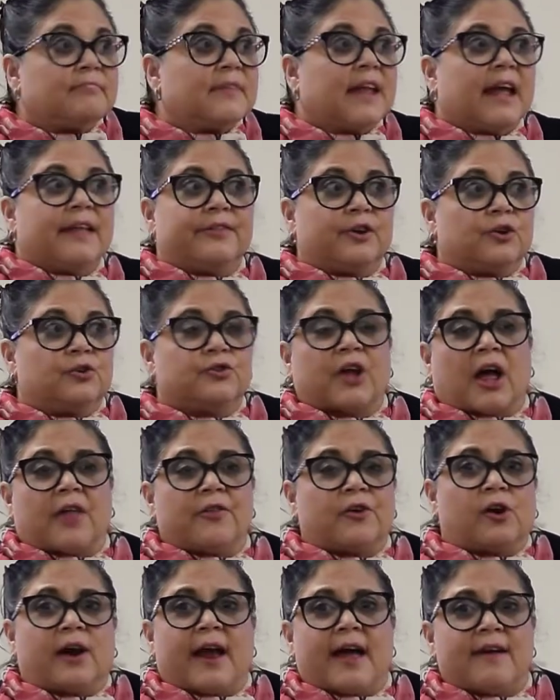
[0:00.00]
there's
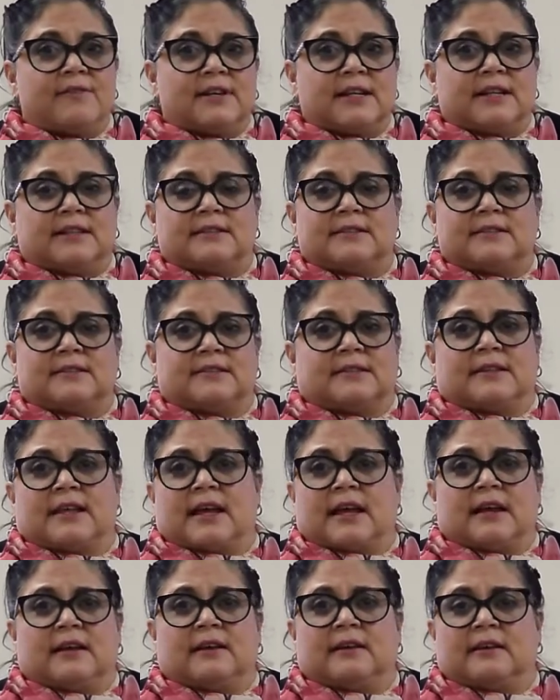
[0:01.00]
other evidence
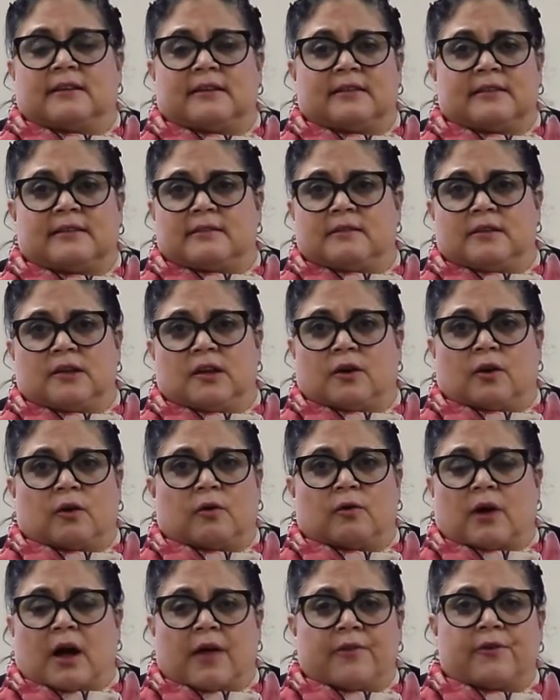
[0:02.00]
than,
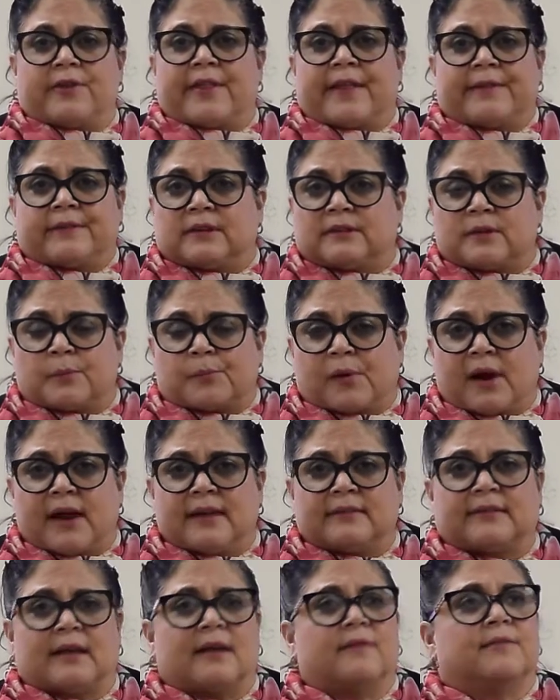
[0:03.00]
other than the
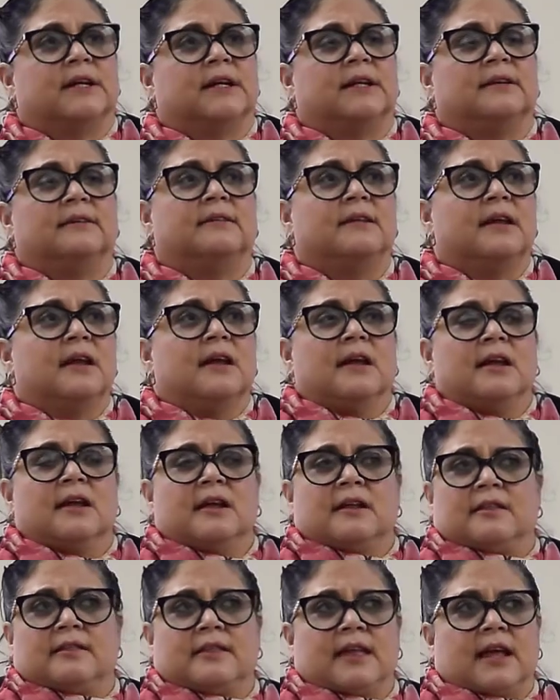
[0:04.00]
suppressed evidence,
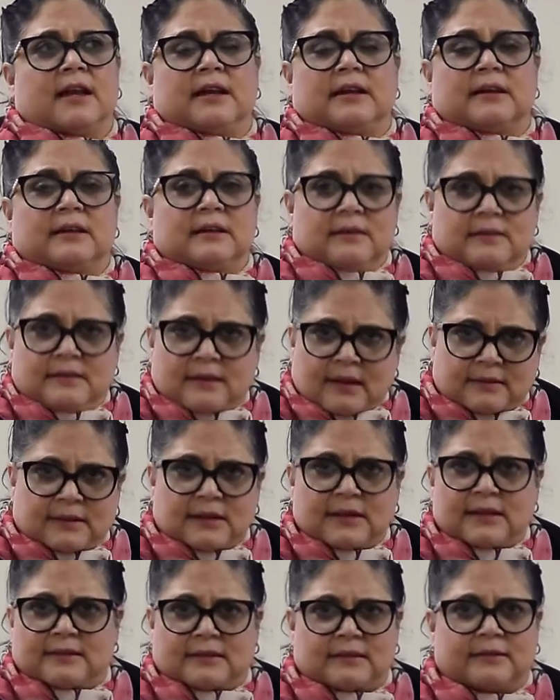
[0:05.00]
then it
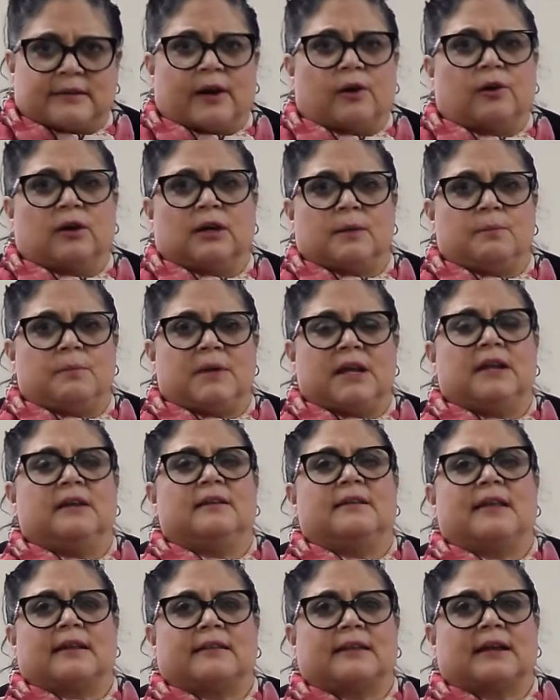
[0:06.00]
doesn't necessarily
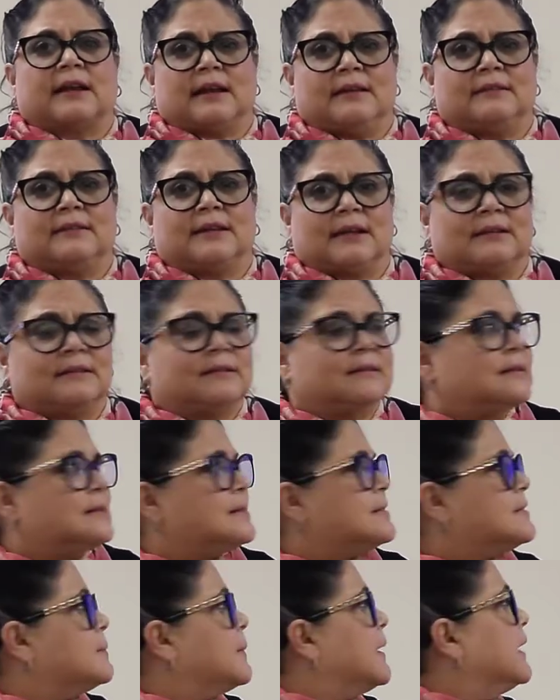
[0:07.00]
mean that the case gets
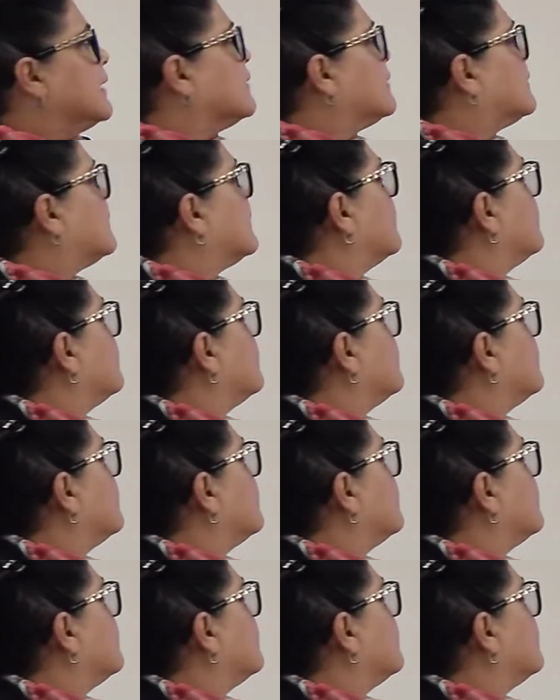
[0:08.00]
dismissed.